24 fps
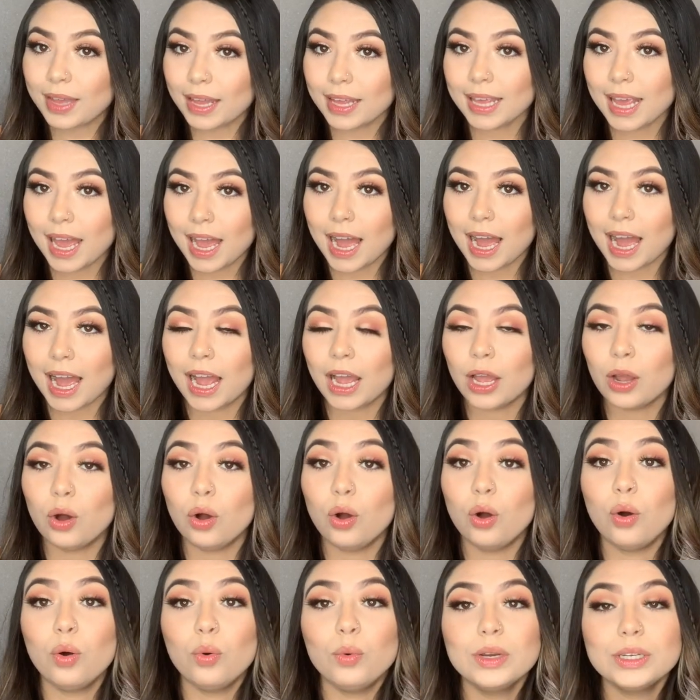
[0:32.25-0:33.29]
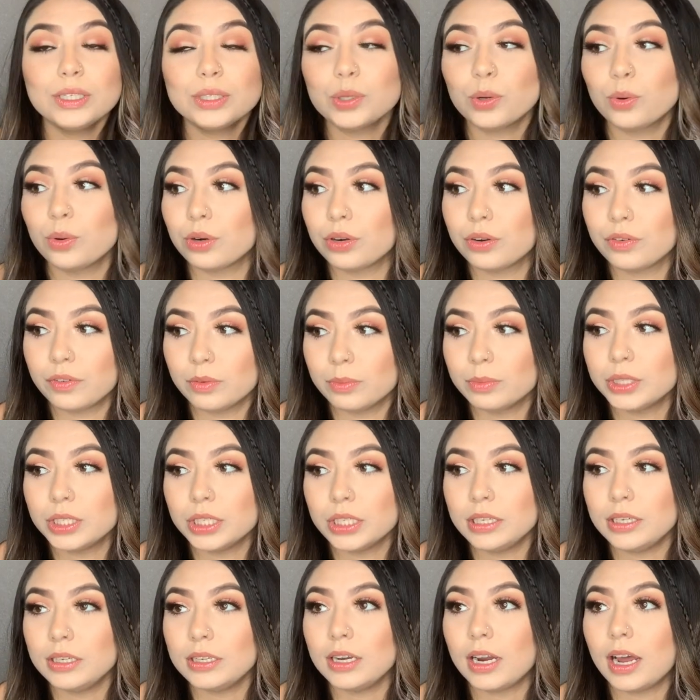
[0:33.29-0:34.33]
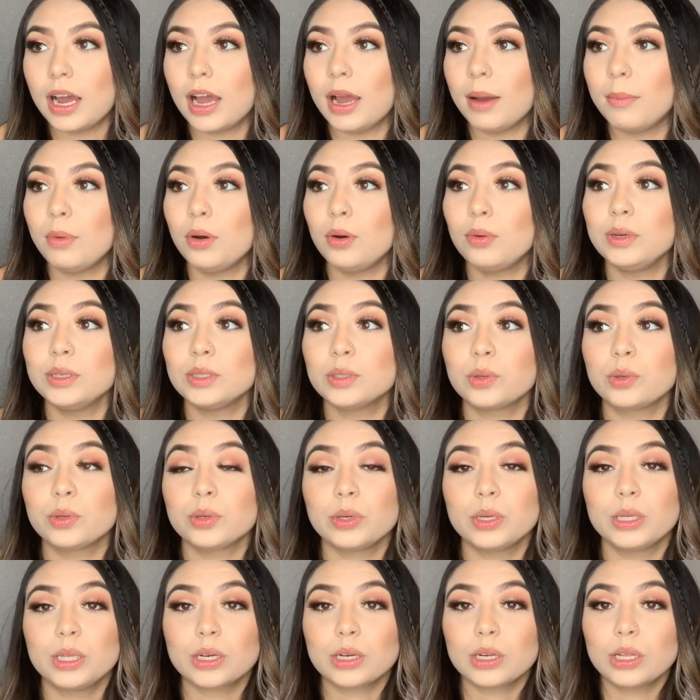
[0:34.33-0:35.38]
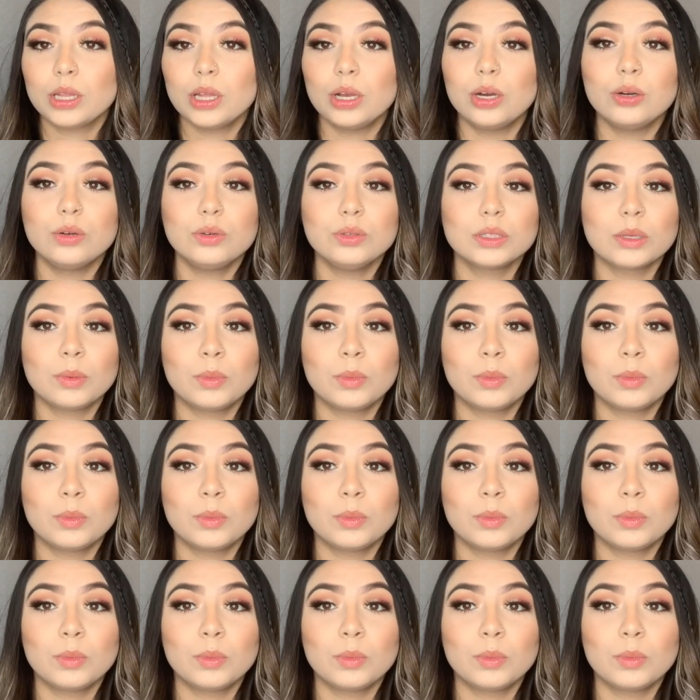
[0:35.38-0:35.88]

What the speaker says: Yeah, I always order from Shein. I'm always ordering their clothes.